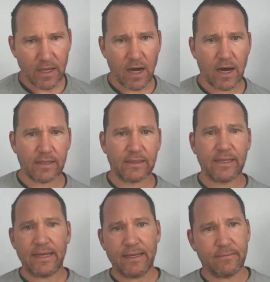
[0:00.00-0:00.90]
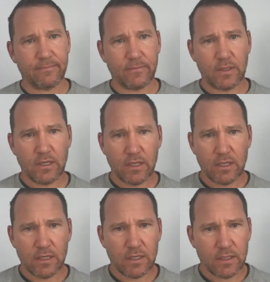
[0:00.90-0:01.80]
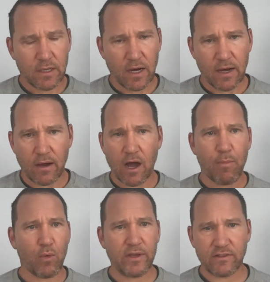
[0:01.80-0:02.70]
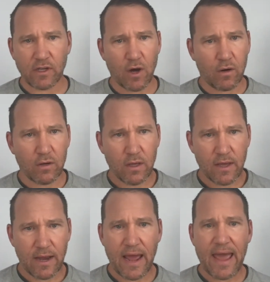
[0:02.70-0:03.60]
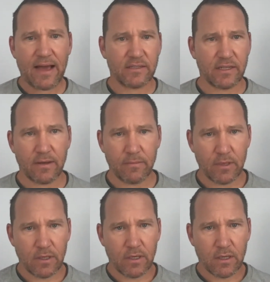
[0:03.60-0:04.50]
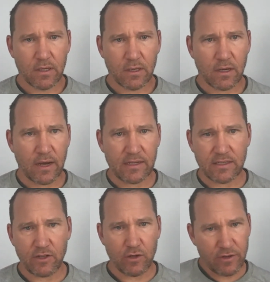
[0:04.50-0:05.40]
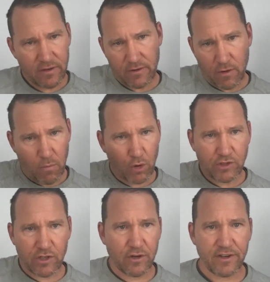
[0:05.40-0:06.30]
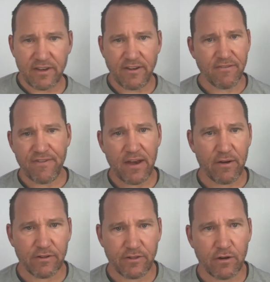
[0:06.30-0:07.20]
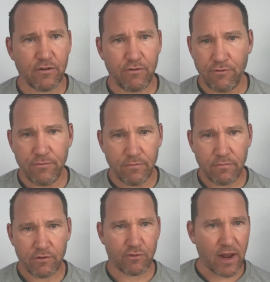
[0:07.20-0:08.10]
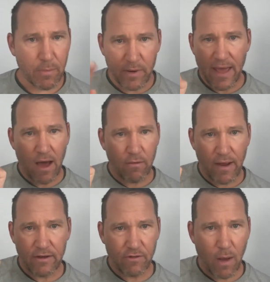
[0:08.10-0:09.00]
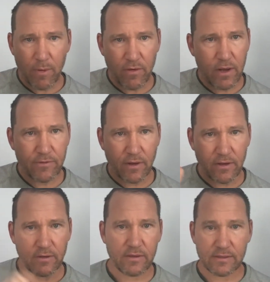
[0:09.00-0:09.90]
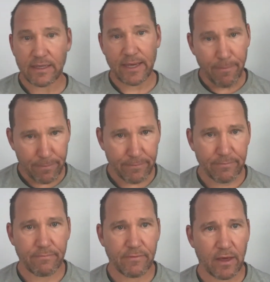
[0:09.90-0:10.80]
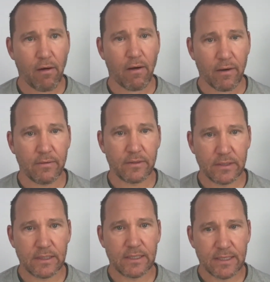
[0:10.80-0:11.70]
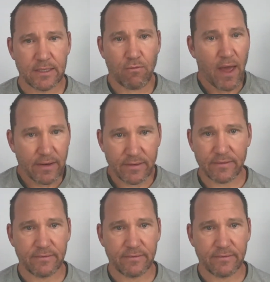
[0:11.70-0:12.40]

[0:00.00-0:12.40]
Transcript: Lee a couple weeks ago, and I asked him, and I said, most of your defenders, they're straight up and down, right? Dropping their hips on you. He's like, yep, they are. Right.